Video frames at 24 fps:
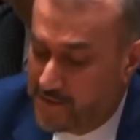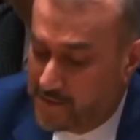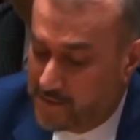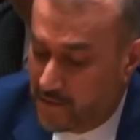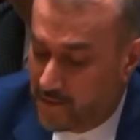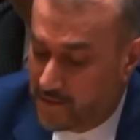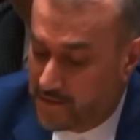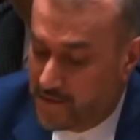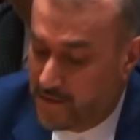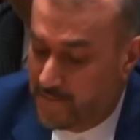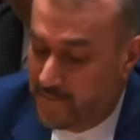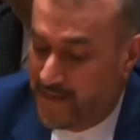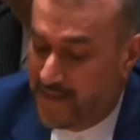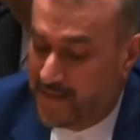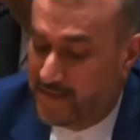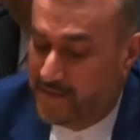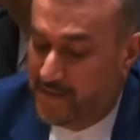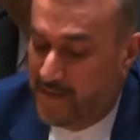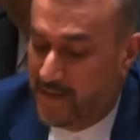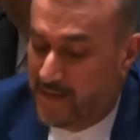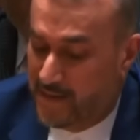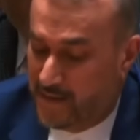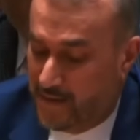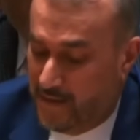bearing in
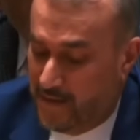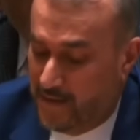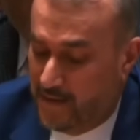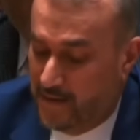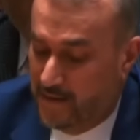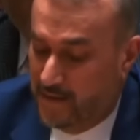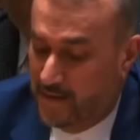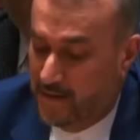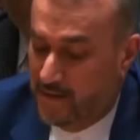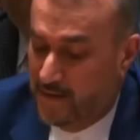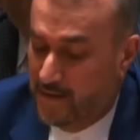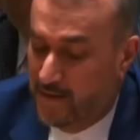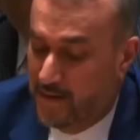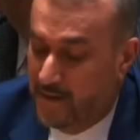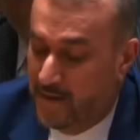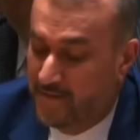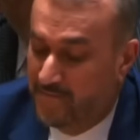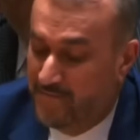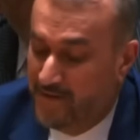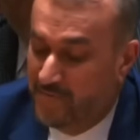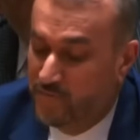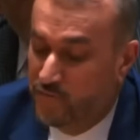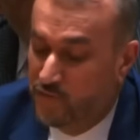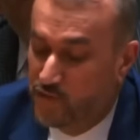mind the
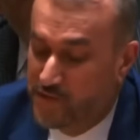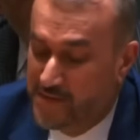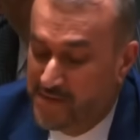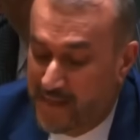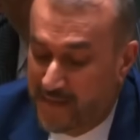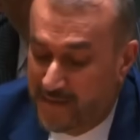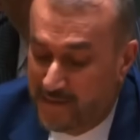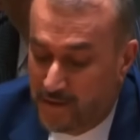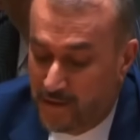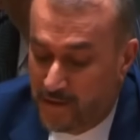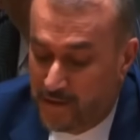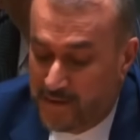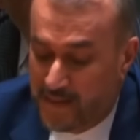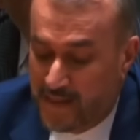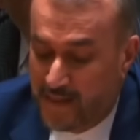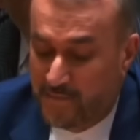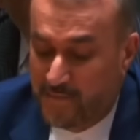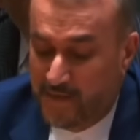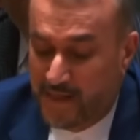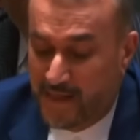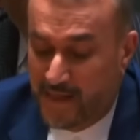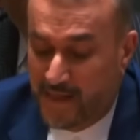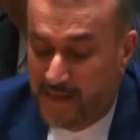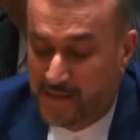dire
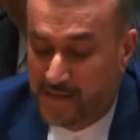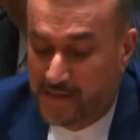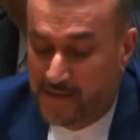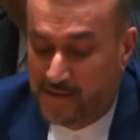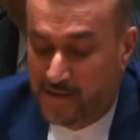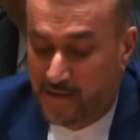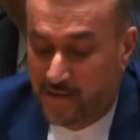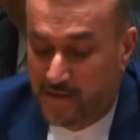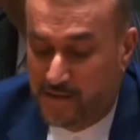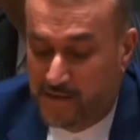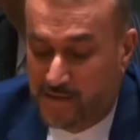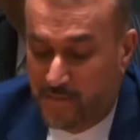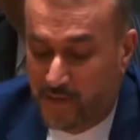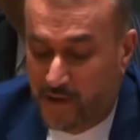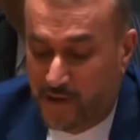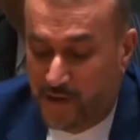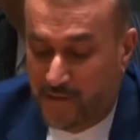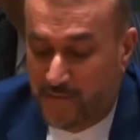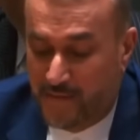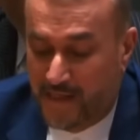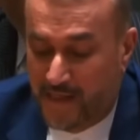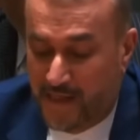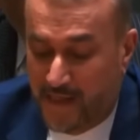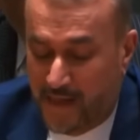situation in the region
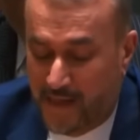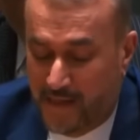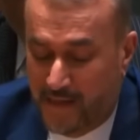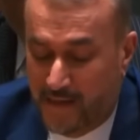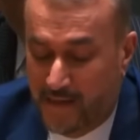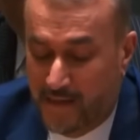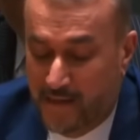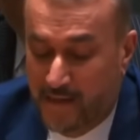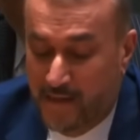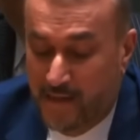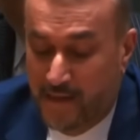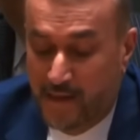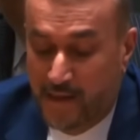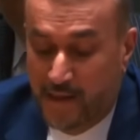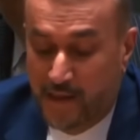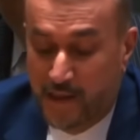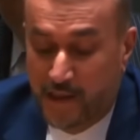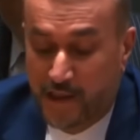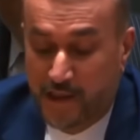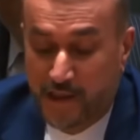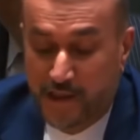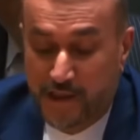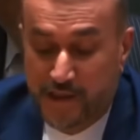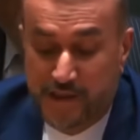
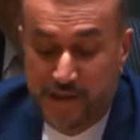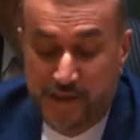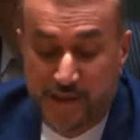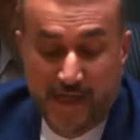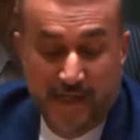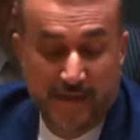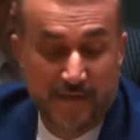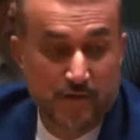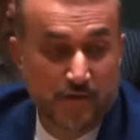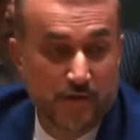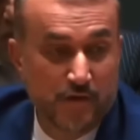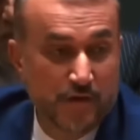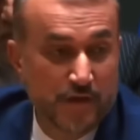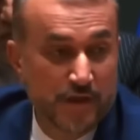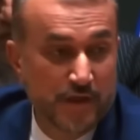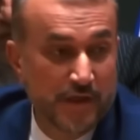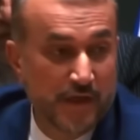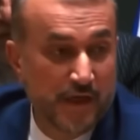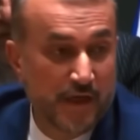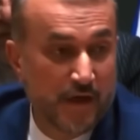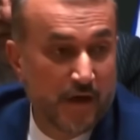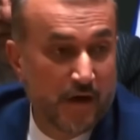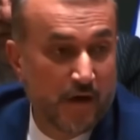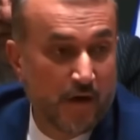and
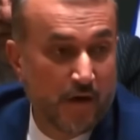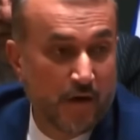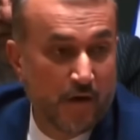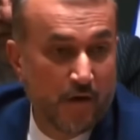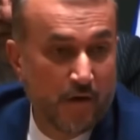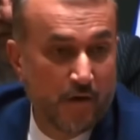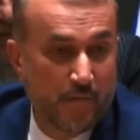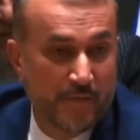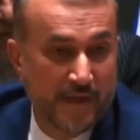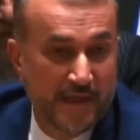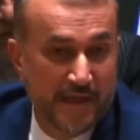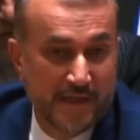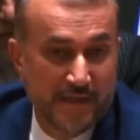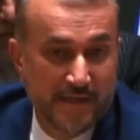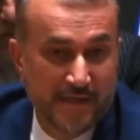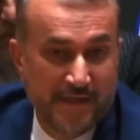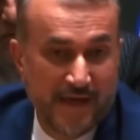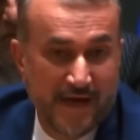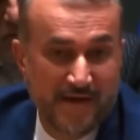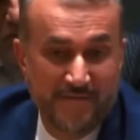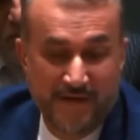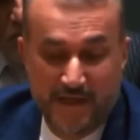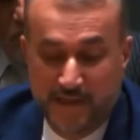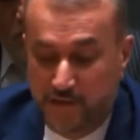willing to give the
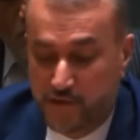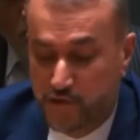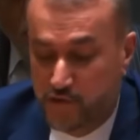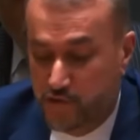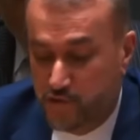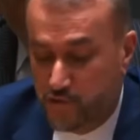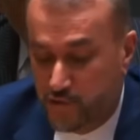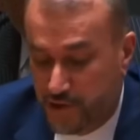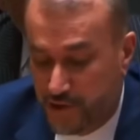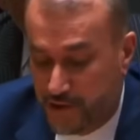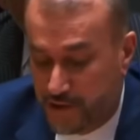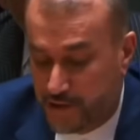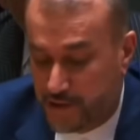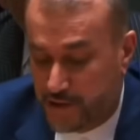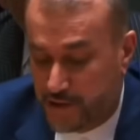role of the United